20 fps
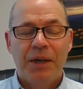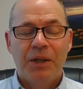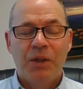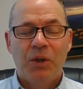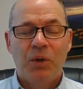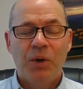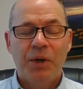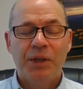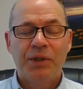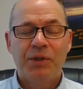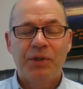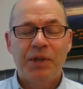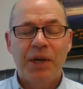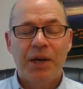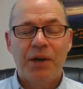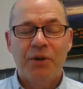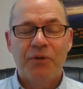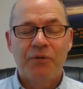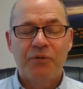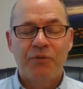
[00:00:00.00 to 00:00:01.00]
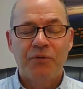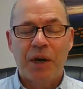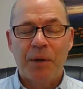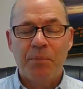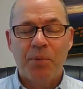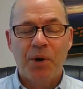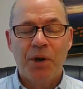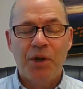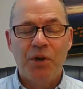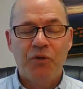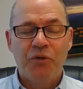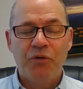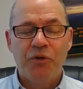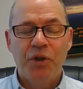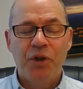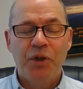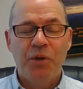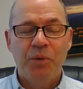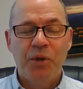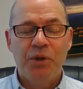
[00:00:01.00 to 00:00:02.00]
Lord, as they are, I pray you'd
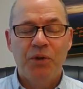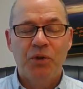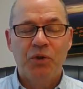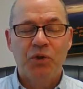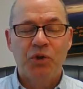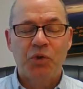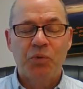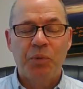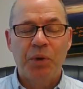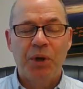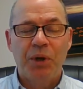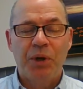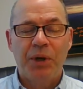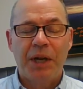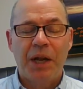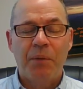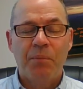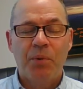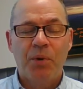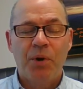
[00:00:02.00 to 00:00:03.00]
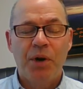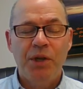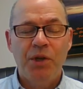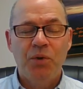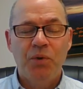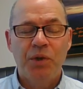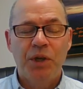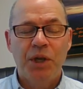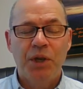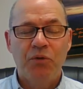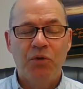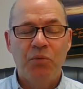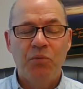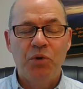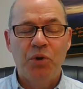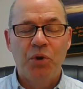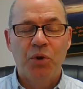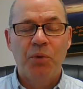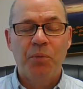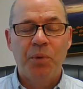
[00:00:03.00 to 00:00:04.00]
fill them with your Spirit, and I pray you give them
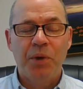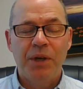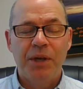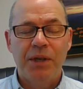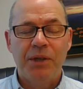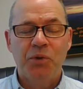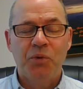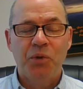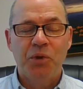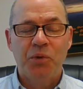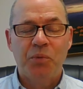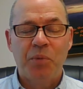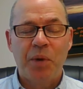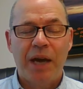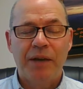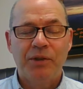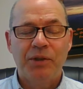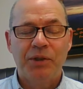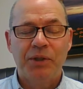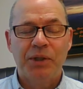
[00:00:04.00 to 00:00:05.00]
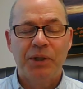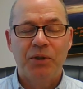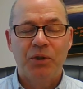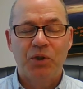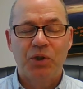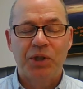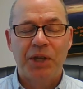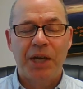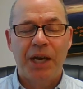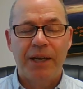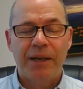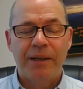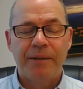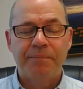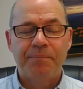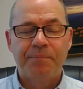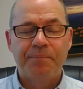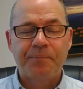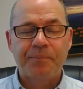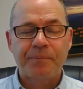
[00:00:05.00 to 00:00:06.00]
your peace, which passes understanding.
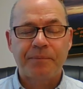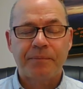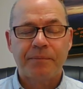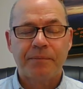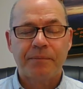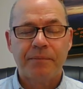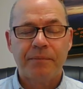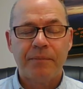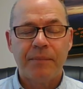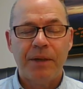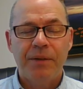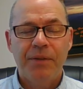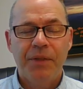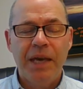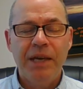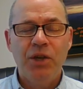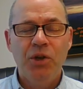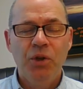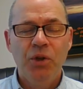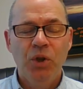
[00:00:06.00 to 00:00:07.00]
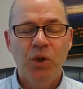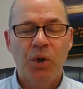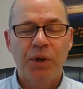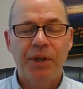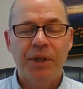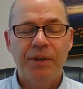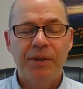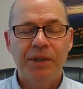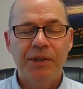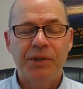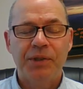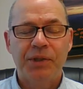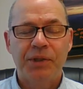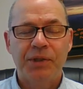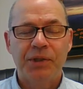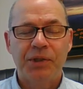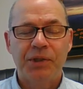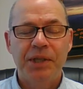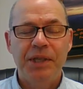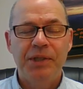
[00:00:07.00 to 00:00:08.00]
Thank you, Lord, that this is a
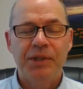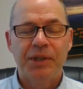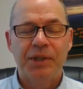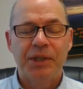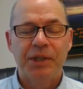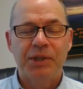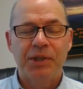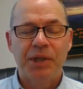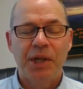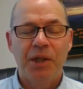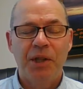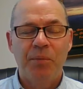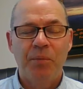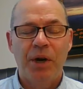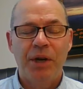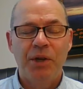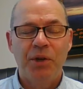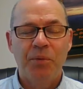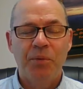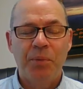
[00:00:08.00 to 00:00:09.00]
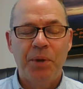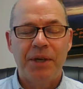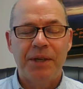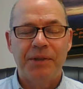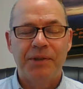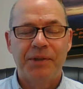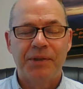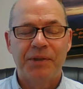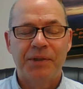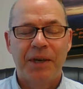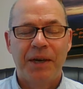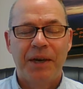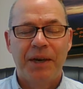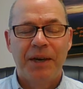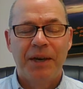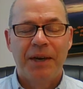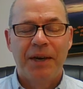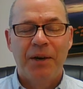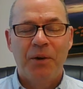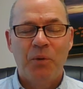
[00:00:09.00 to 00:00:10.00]
season to celebrate your peace.
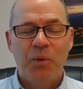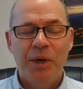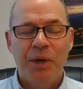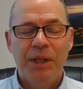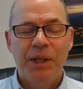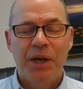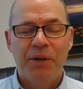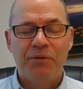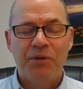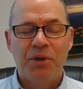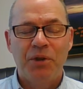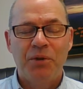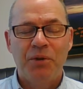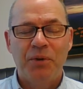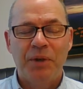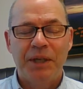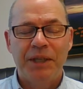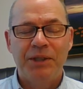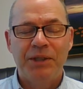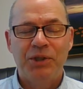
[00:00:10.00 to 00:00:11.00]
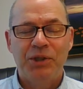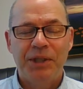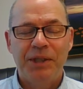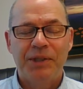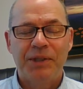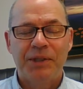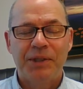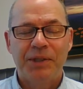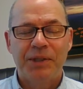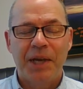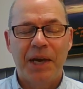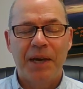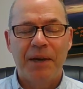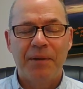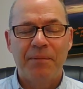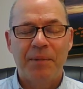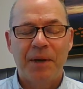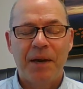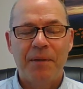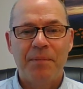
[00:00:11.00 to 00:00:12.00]
We love you in Jesus'
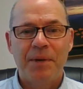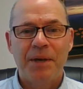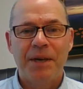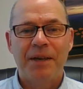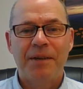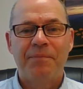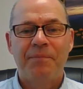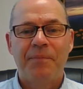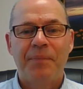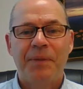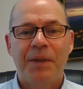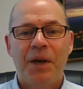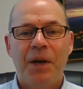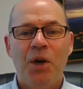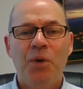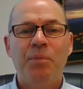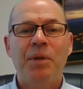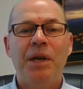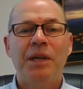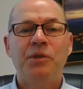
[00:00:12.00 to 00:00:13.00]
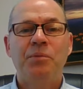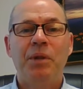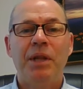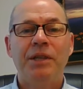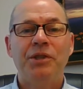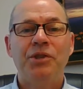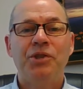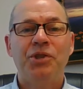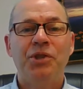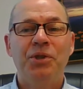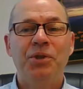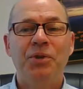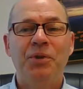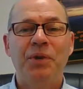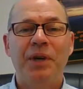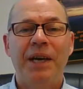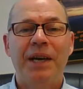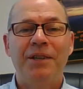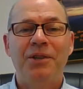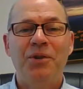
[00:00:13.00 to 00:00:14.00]
name. Amen. Hope that's blessed you,
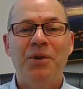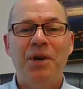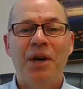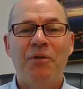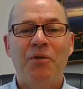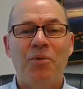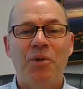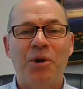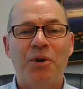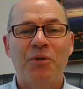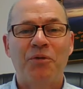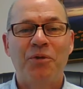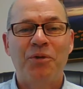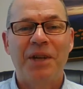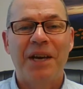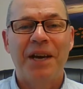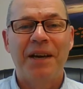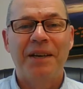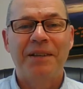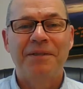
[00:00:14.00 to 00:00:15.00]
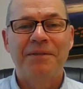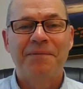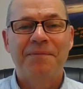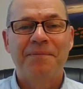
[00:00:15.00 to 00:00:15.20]
and you have a wonderful day.